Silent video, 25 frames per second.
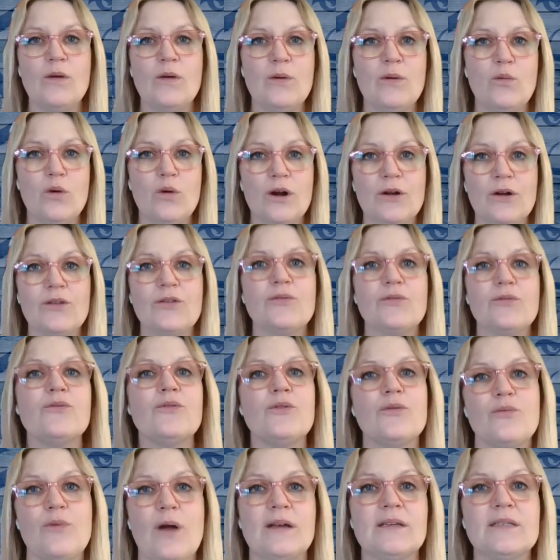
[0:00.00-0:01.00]
work through
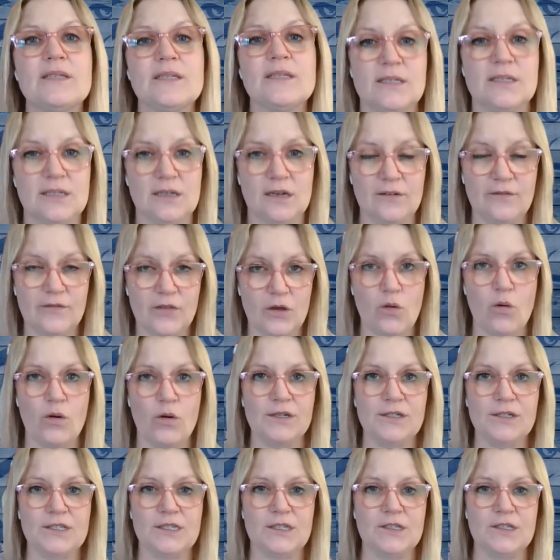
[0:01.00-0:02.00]
the rest of the
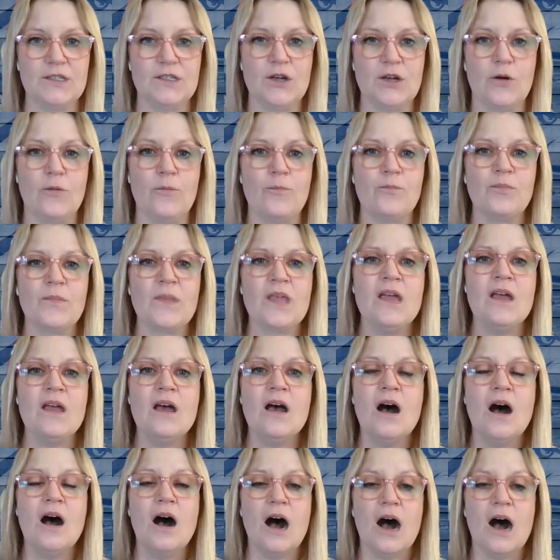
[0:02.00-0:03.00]
course. So
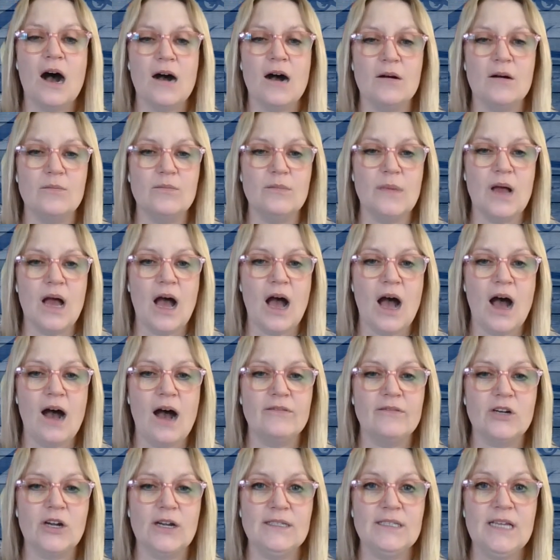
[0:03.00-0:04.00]

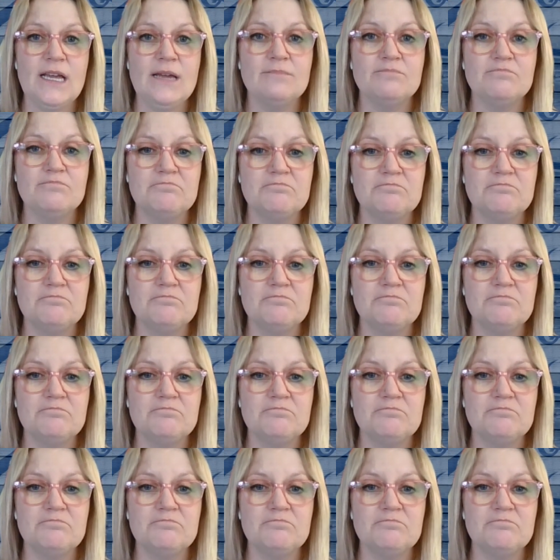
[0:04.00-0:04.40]
have a great day.